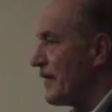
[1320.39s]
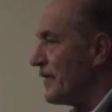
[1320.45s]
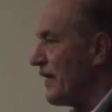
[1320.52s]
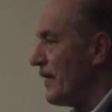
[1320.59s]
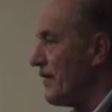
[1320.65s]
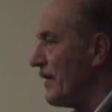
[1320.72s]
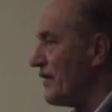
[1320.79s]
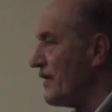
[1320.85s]

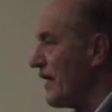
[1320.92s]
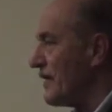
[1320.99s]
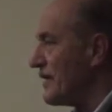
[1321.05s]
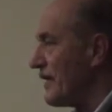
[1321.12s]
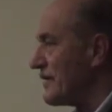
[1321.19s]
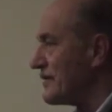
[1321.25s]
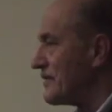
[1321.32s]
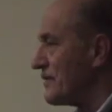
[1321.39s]
Now, I'd
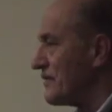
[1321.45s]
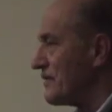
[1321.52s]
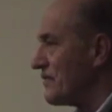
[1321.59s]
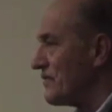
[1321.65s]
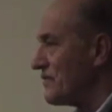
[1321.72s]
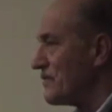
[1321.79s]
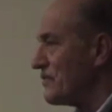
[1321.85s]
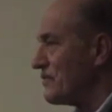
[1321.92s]

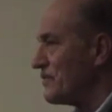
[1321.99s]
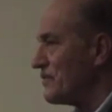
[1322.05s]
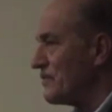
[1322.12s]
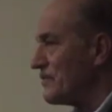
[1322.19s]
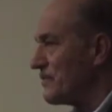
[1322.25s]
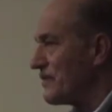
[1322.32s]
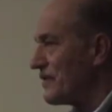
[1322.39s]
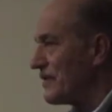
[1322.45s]
like
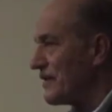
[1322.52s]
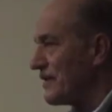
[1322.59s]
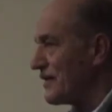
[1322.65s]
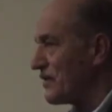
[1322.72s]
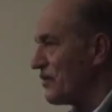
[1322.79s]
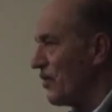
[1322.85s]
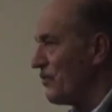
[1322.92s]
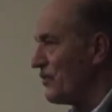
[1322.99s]
to
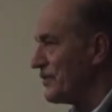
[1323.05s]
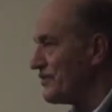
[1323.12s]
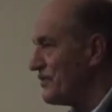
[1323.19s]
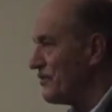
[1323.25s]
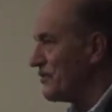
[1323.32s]
go with